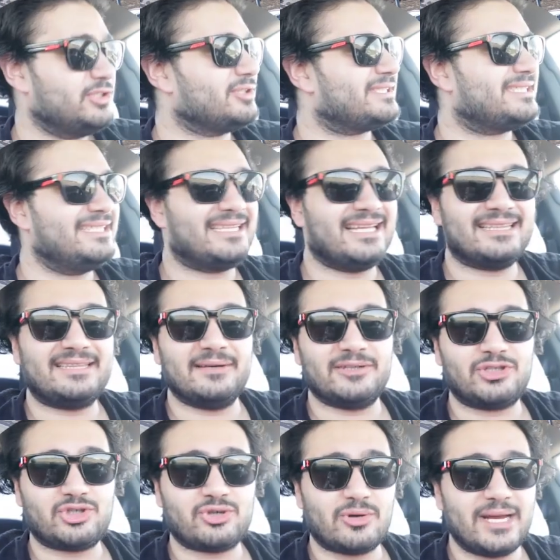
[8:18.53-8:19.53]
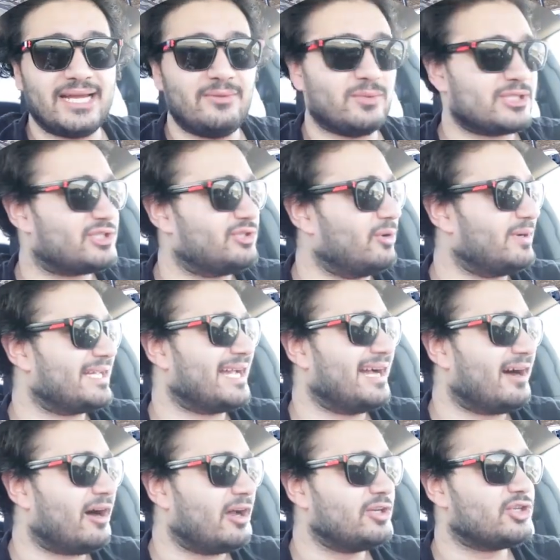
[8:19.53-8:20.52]
You'll see that the train was going
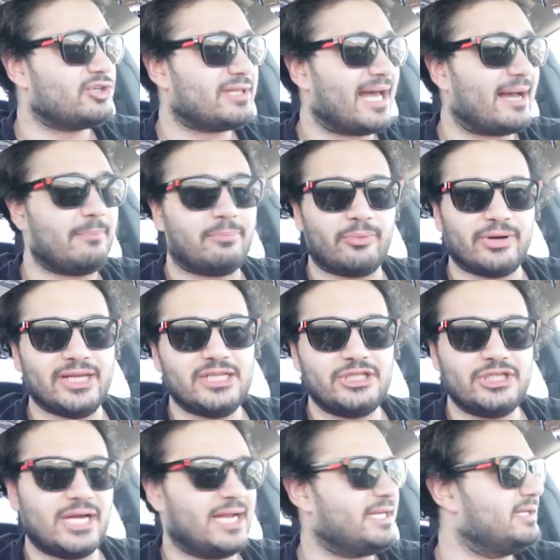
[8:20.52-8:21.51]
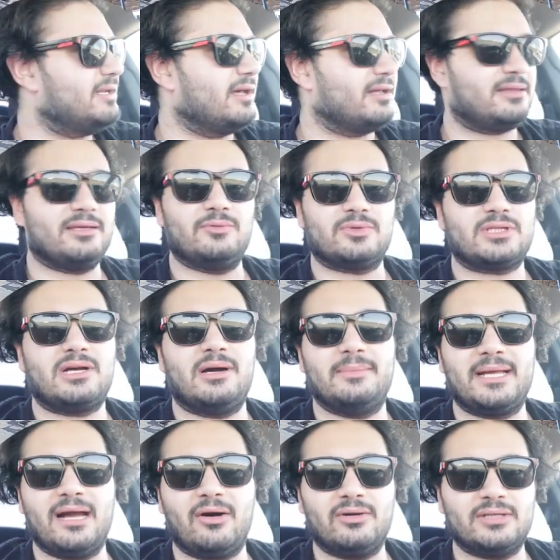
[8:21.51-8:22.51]
under that bridge and nothing was
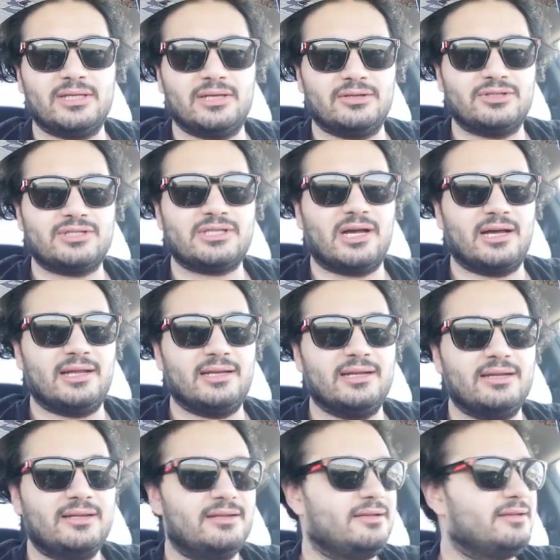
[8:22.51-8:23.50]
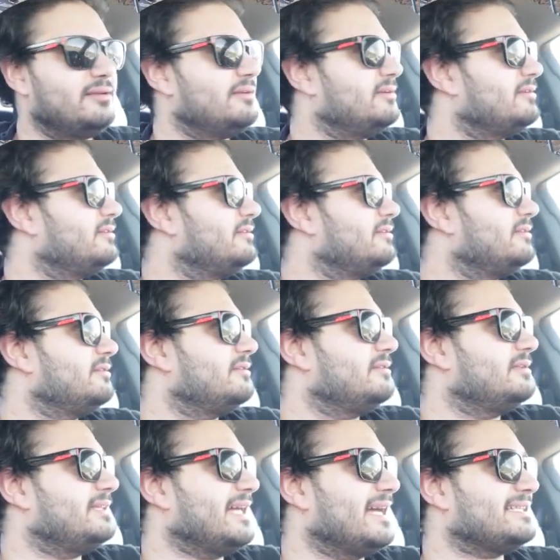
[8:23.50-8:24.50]
coming out on the other side.
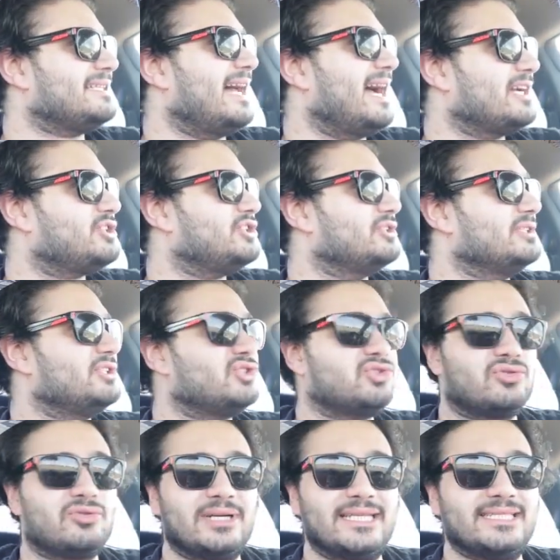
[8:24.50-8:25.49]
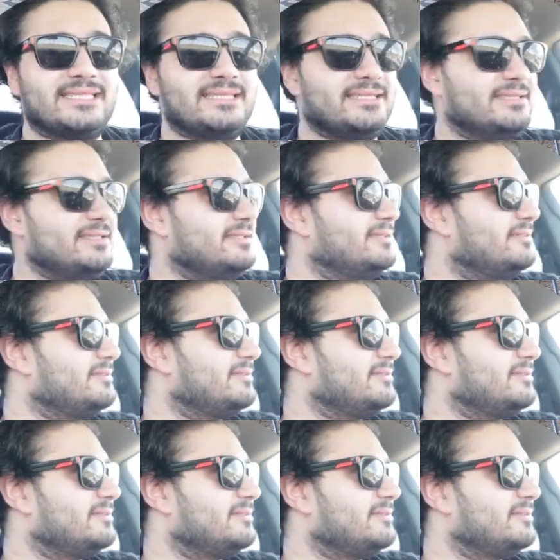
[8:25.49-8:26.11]
That's actually crazy.